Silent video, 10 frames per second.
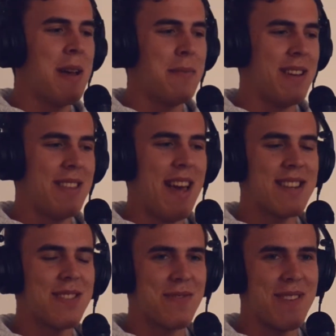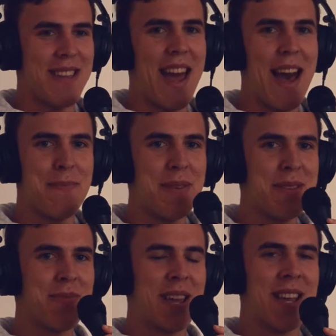but that didn't really
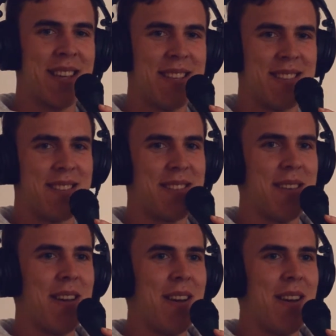happen because